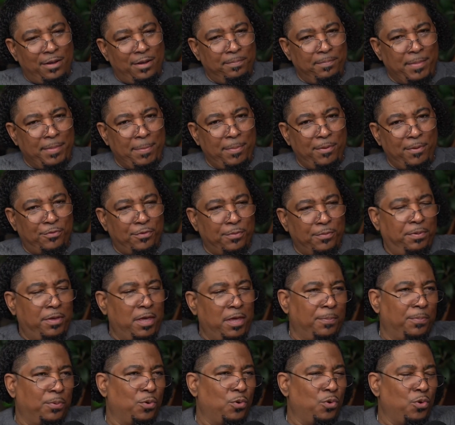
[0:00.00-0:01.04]
Maybe for
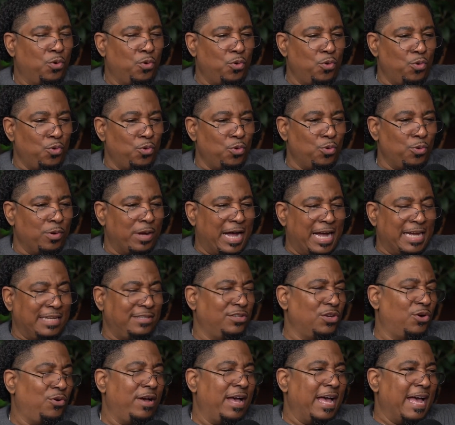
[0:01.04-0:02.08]
people who I
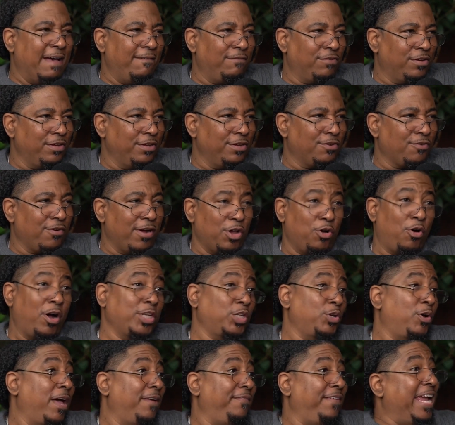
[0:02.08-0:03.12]
don't have good credit, or I
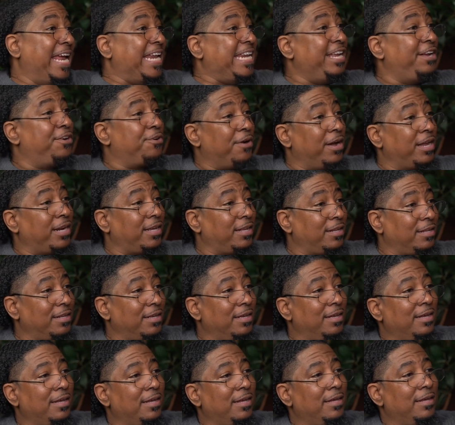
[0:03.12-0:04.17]
don't have any credit.
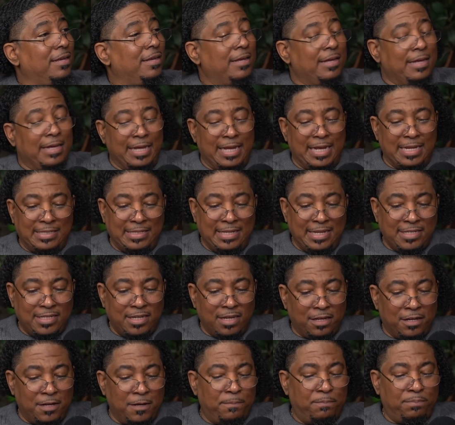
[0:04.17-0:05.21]
Is this
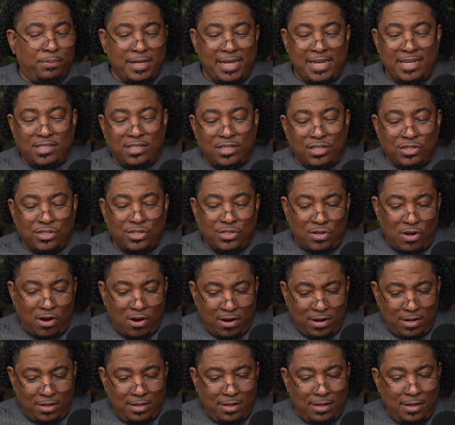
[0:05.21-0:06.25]
a good place to
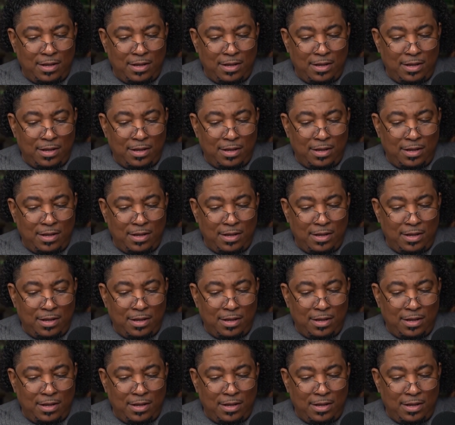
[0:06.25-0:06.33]
start?